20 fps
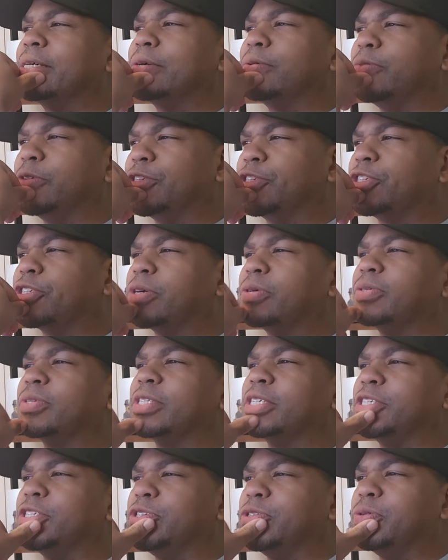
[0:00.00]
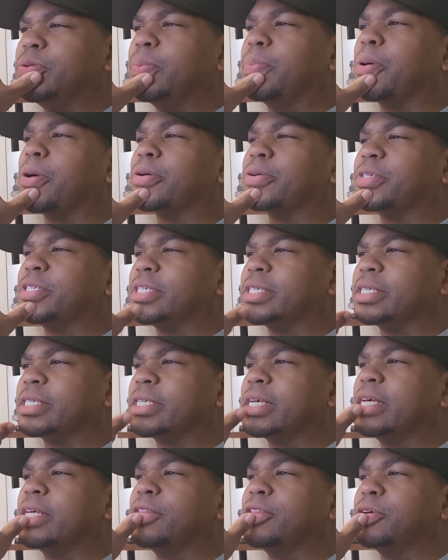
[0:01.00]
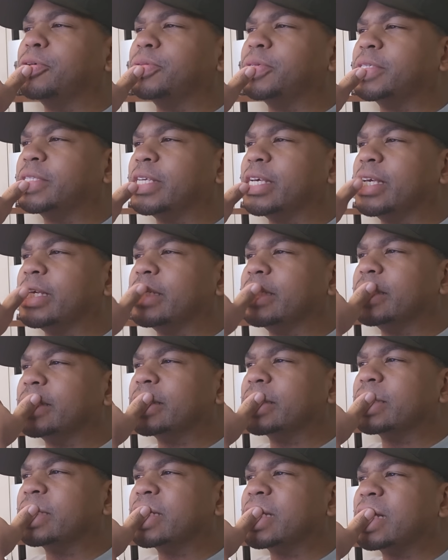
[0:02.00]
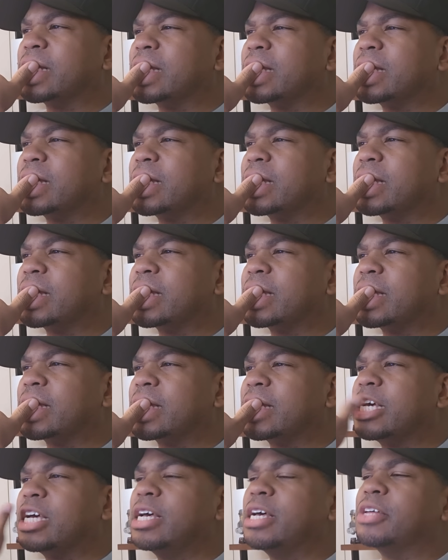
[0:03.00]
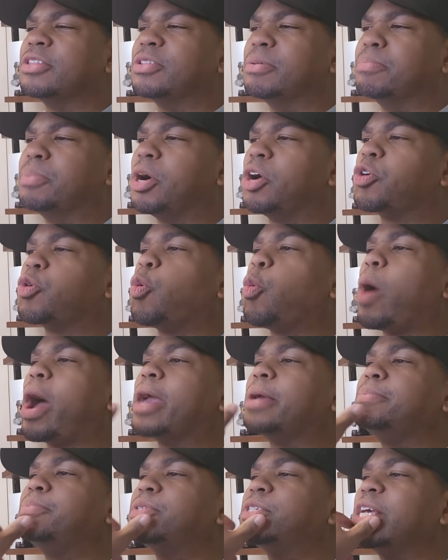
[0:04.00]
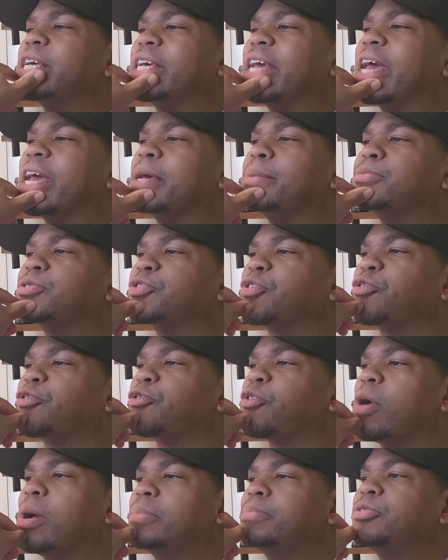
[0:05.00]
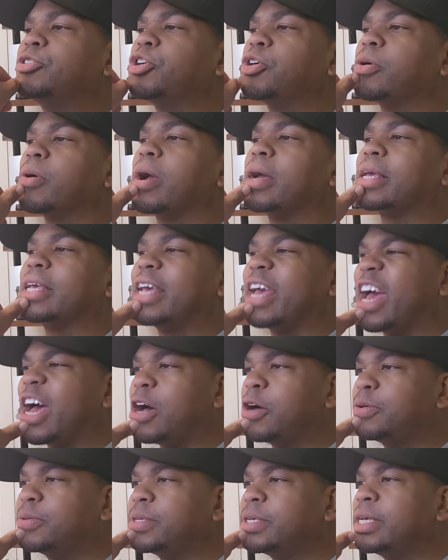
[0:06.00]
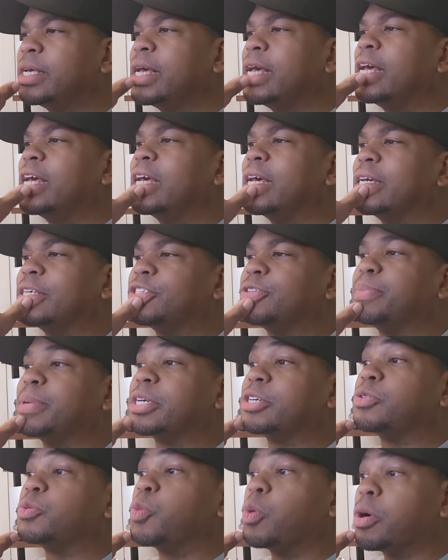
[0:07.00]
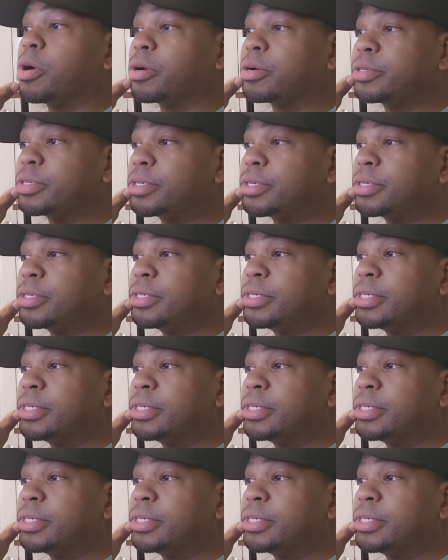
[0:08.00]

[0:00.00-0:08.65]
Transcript: Which shows that you purchase those things. The bug wipes games from your account, and to make it worse,